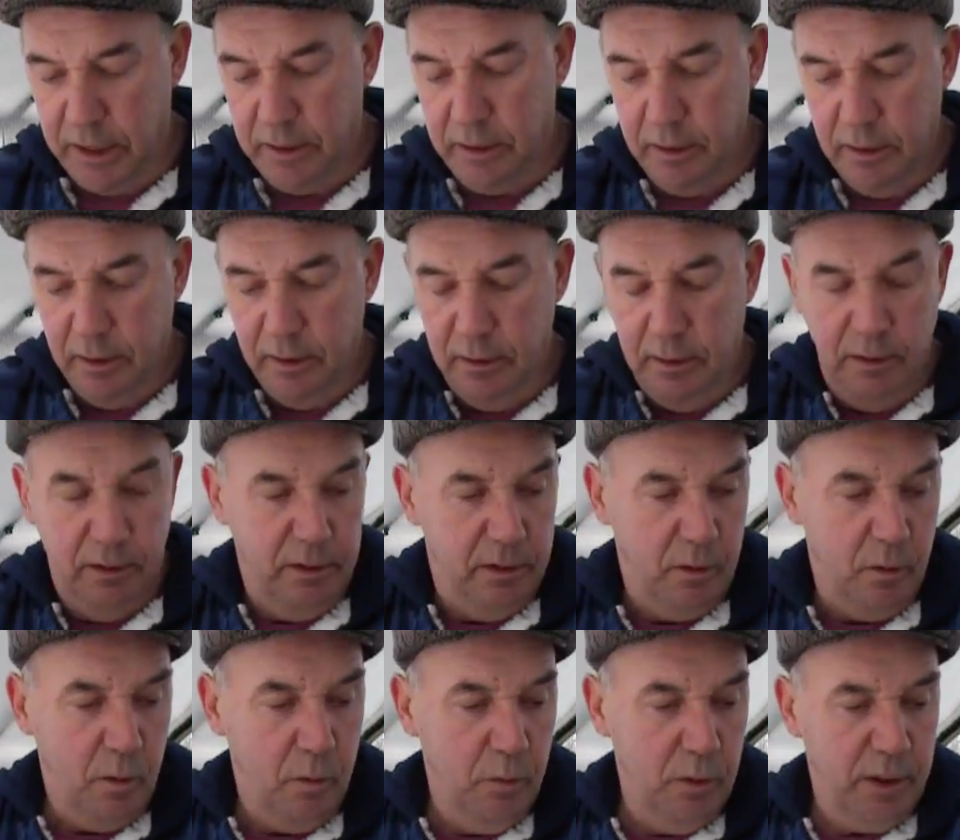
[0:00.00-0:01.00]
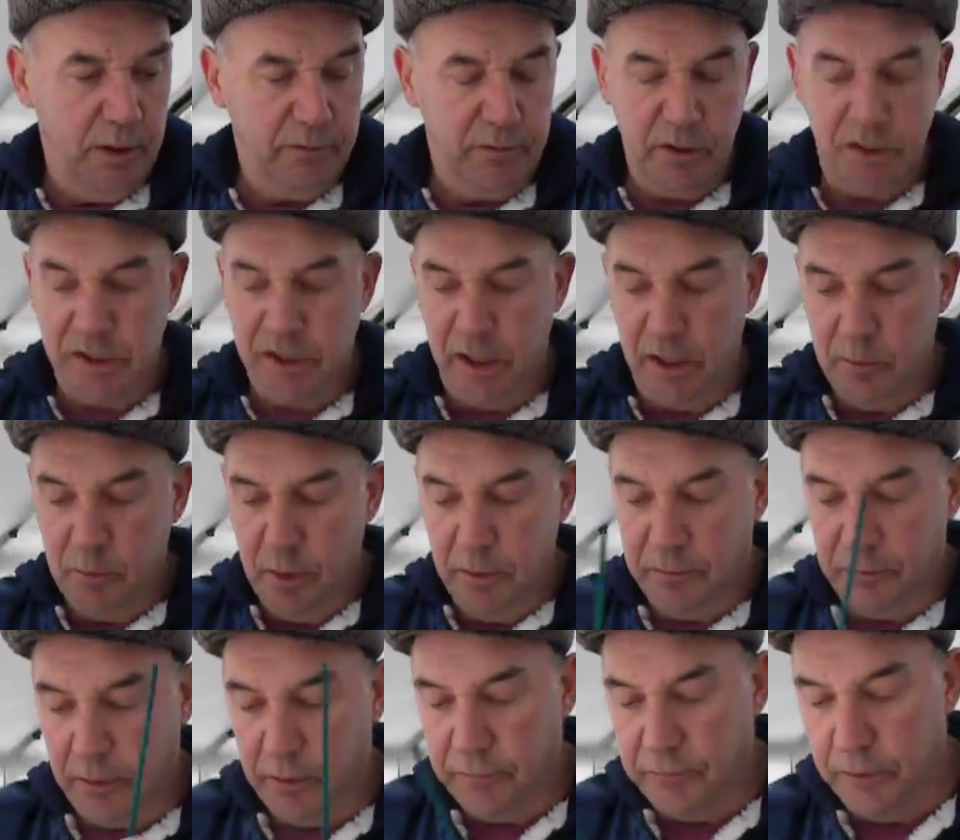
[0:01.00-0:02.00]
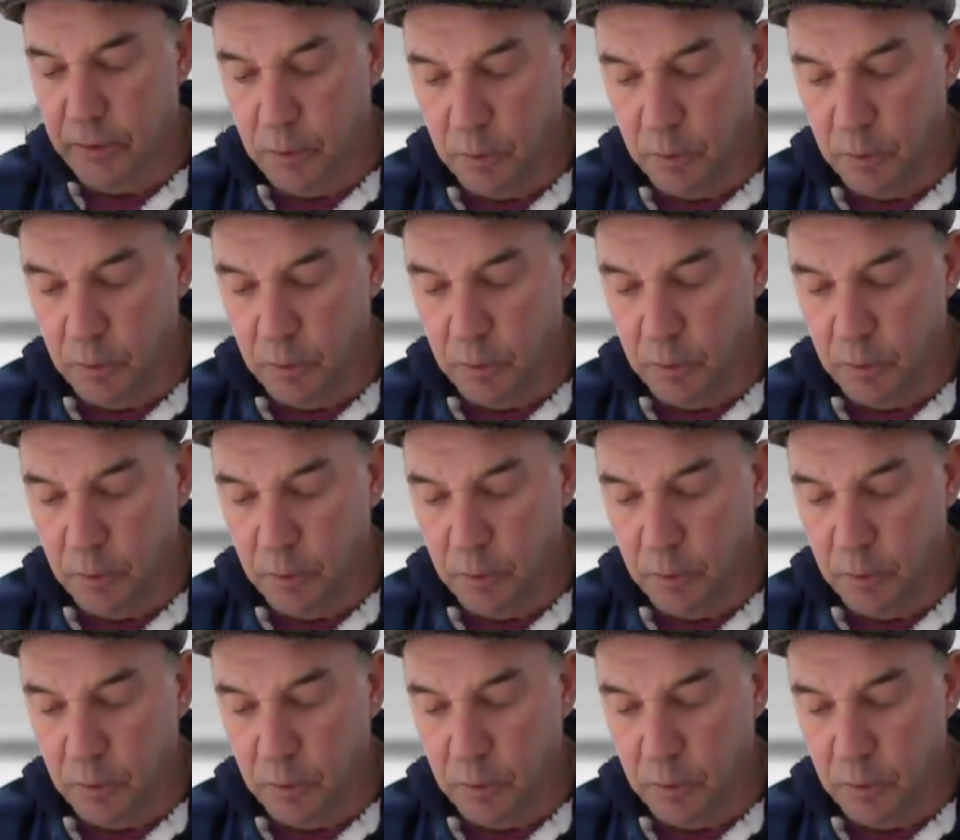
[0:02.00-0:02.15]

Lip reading: cane. Now I will have to send away for